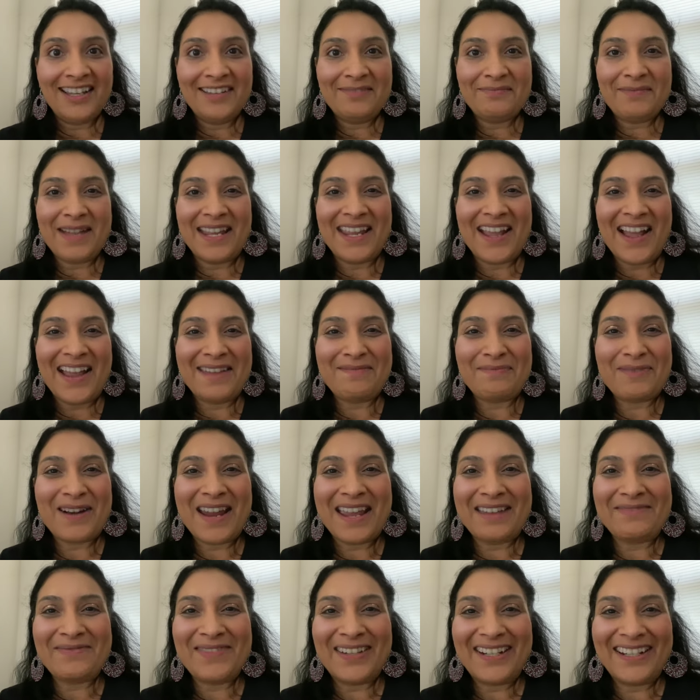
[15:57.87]
my eye
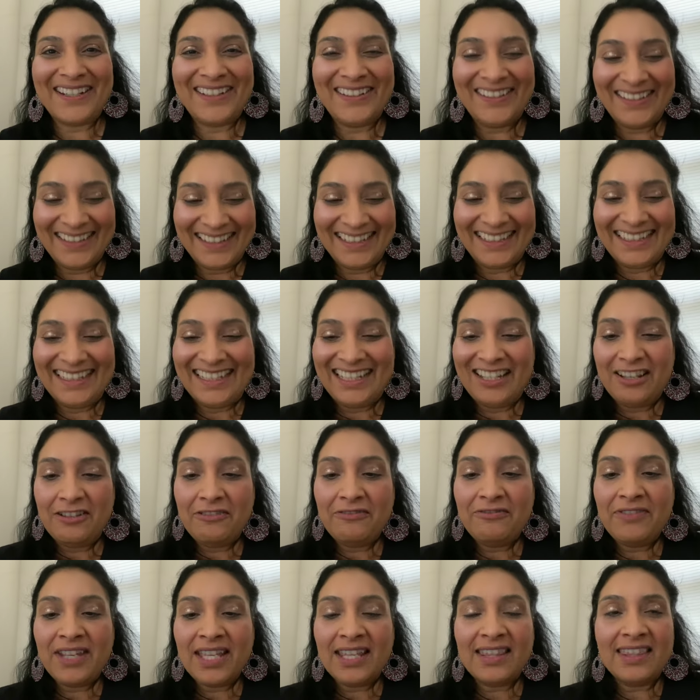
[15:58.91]
primer
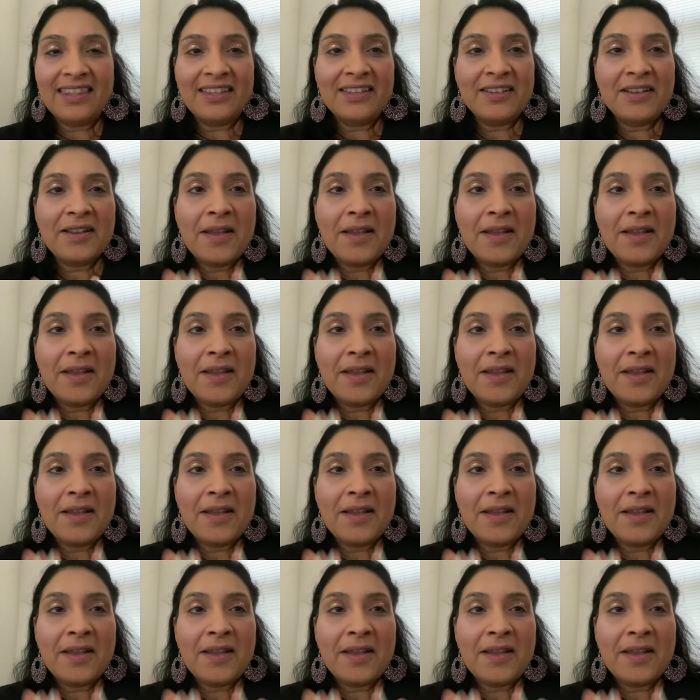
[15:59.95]
with